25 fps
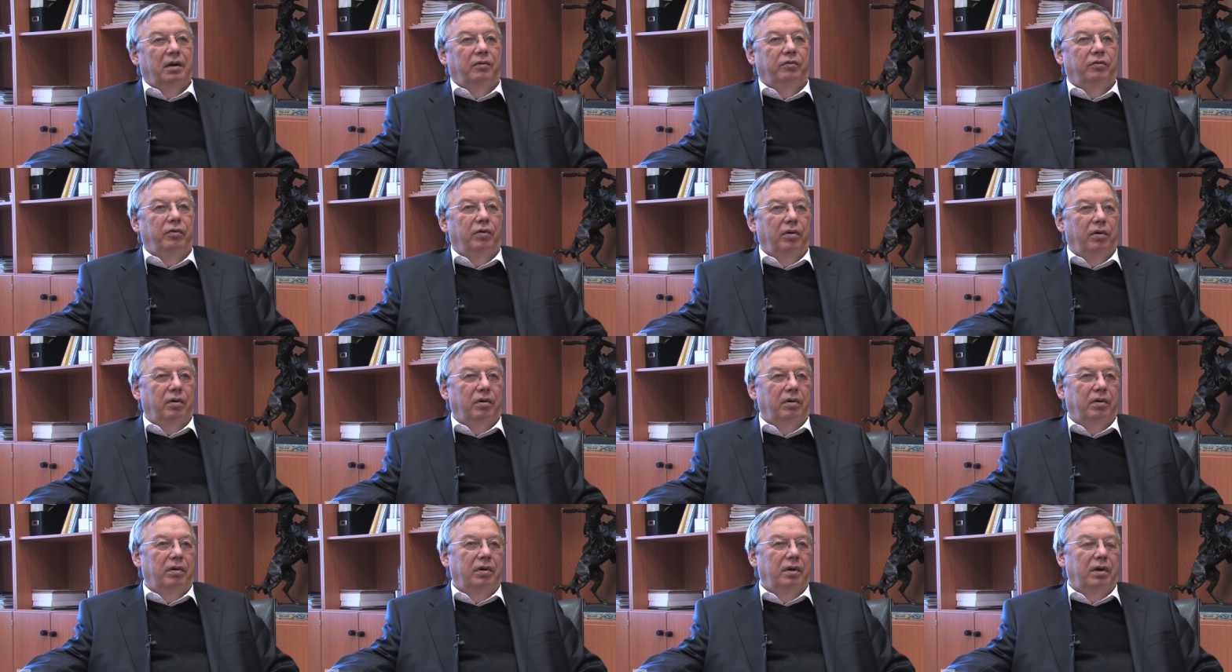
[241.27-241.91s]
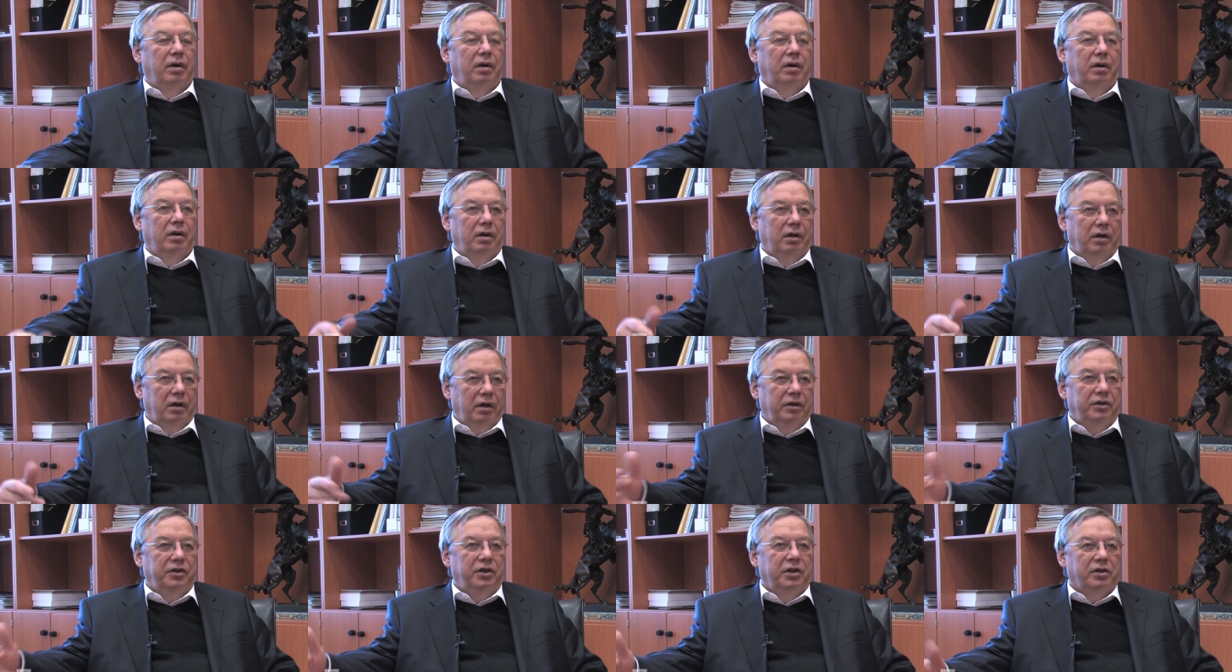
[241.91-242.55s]
for
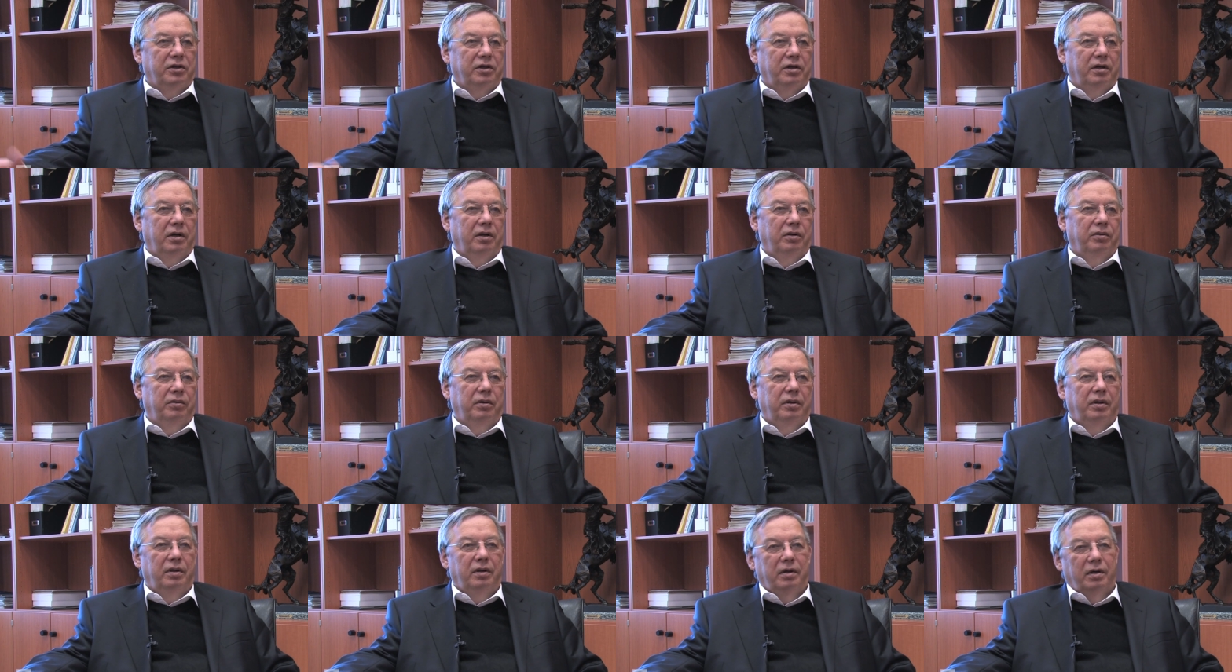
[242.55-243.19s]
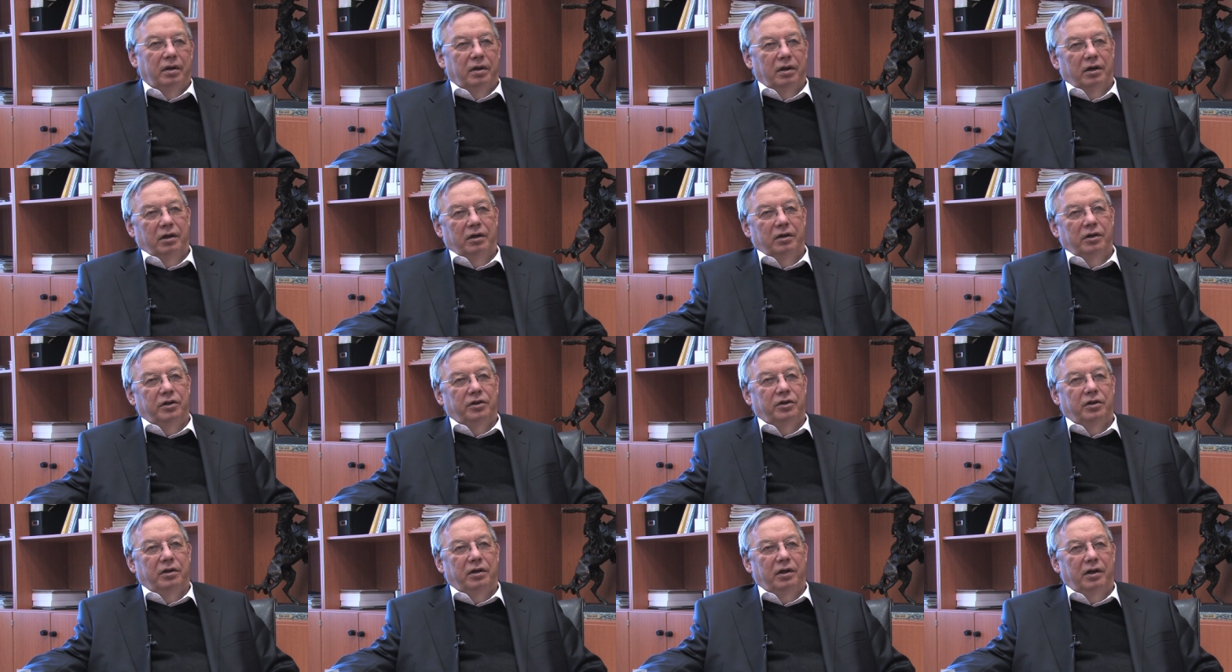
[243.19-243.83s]
additional
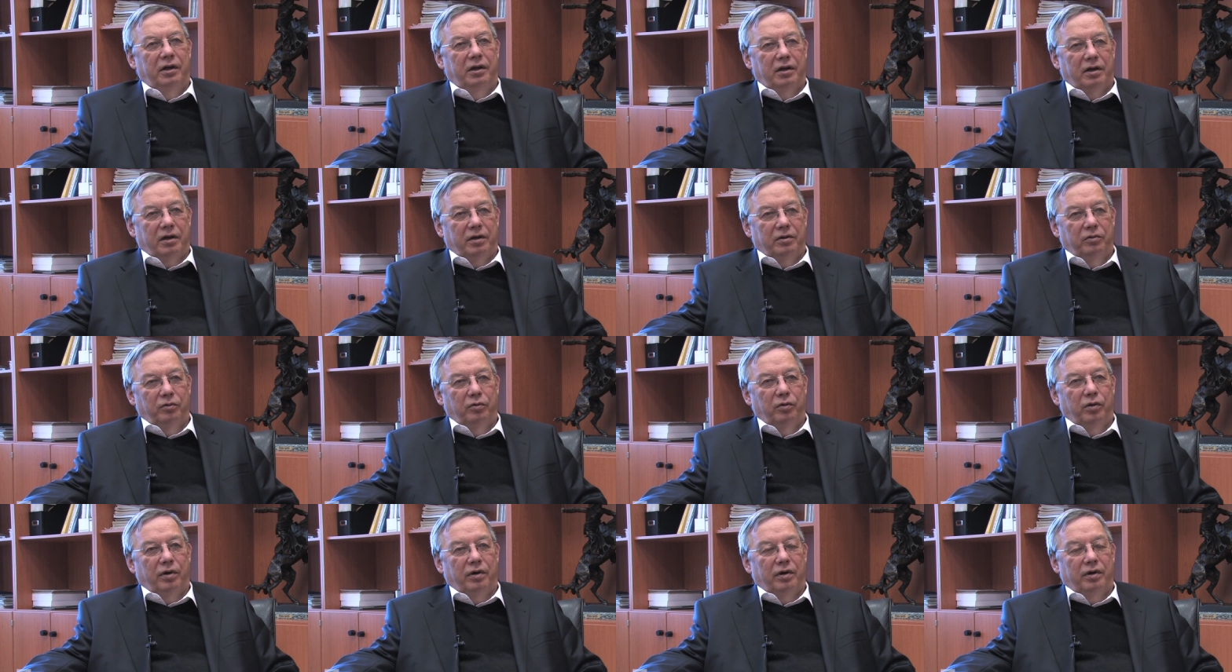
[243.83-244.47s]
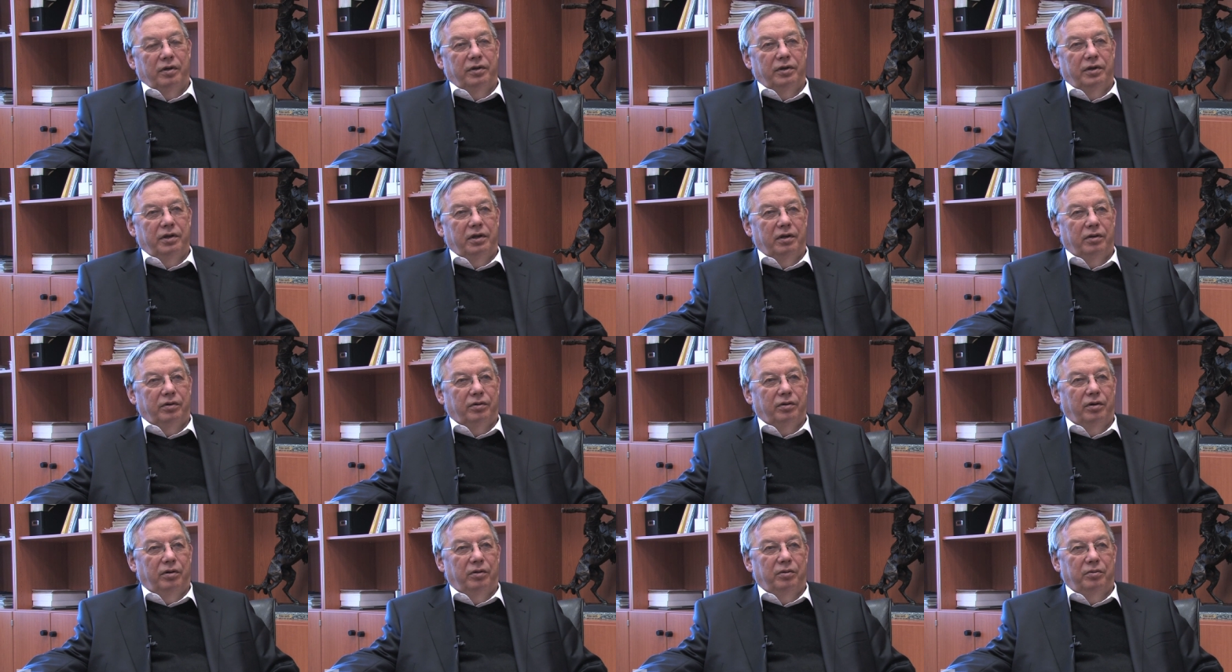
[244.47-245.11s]
each year
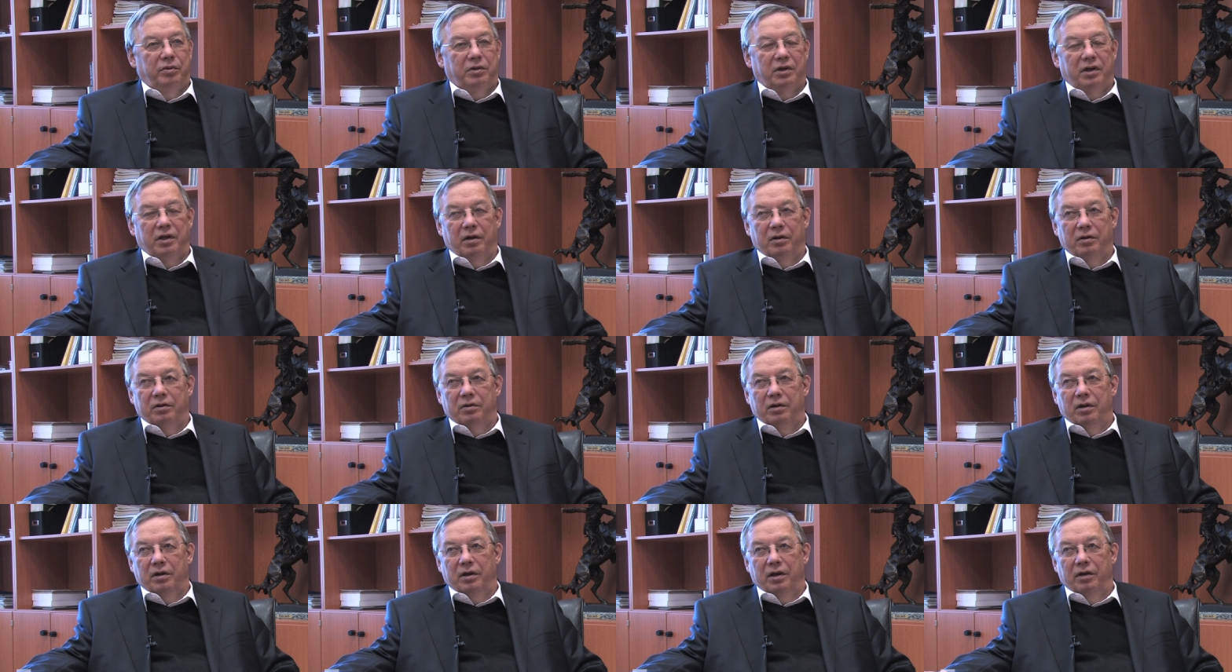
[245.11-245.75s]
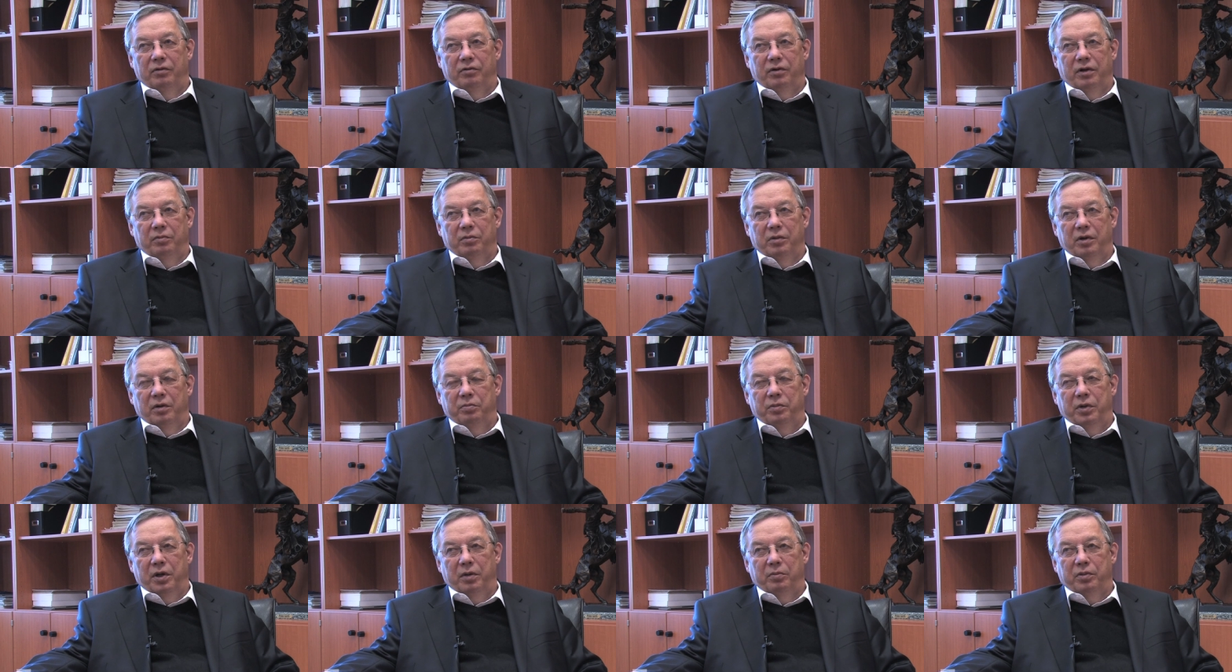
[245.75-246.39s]
warranty. So
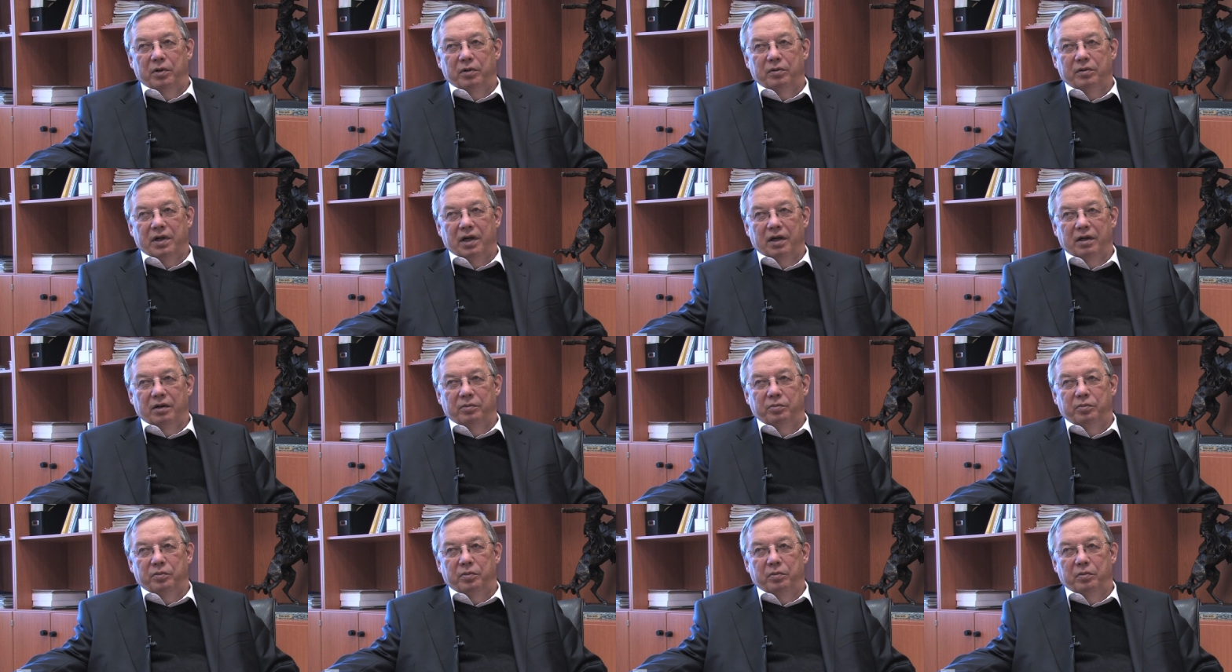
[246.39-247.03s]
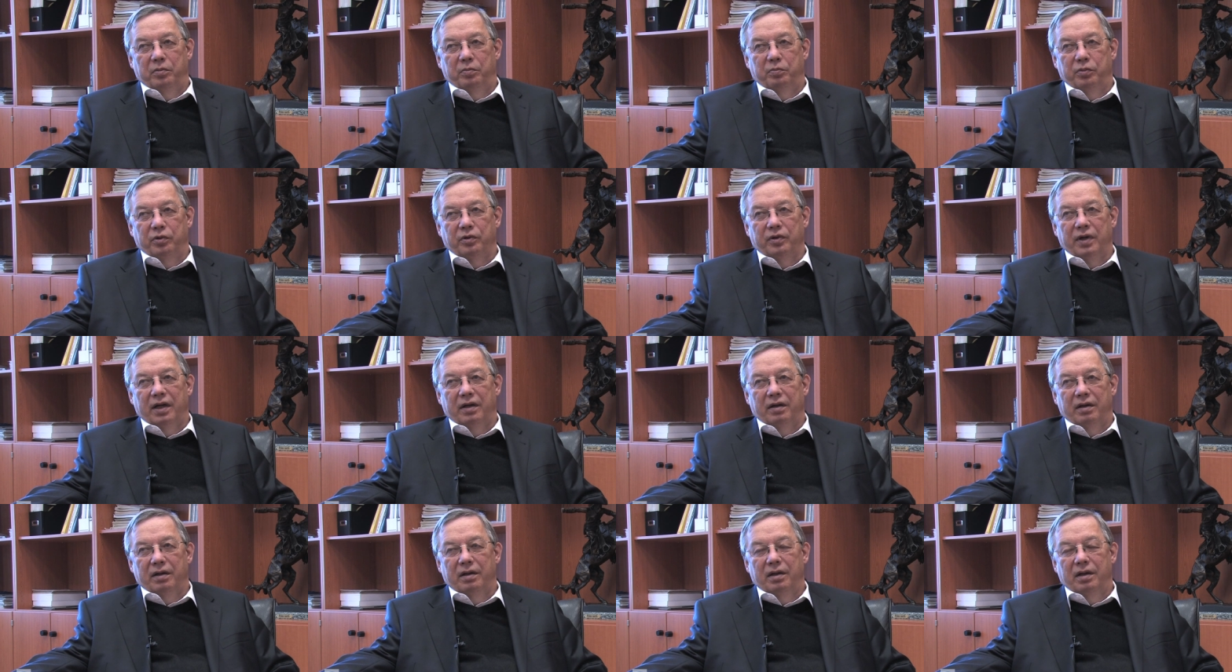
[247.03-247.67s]
everybody, people can
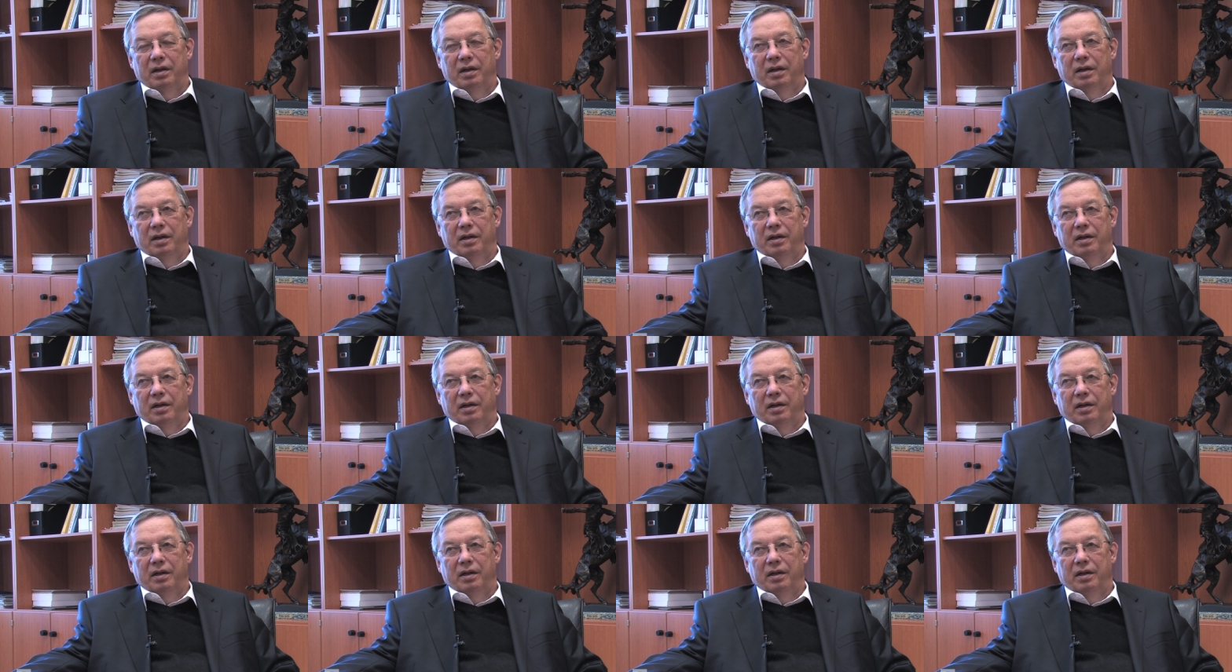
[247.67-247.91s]
plan.